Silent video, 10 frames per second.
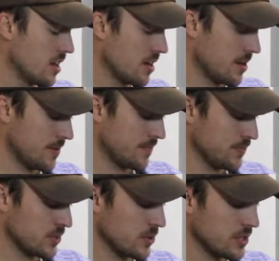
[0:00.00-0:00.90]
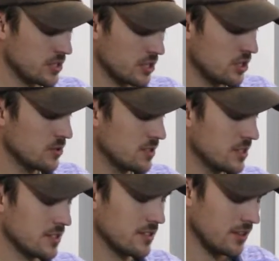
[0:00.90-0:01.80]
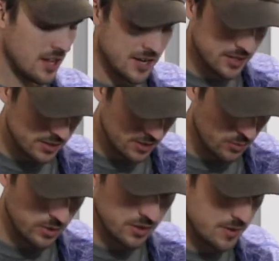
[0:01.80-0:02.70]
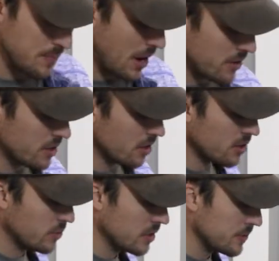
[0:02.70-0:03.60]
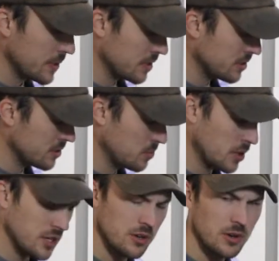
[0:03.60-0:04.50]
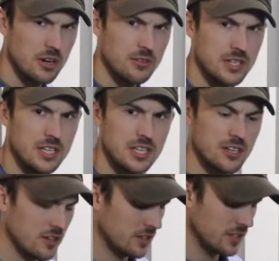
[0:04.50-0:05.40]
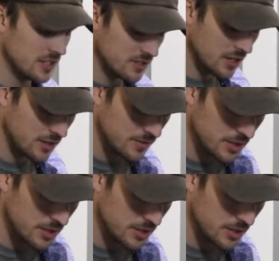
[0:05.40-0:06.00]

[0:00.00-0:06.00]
So we're just going to use this light with the mounting hardware. We're going to just put it right over here on this side of the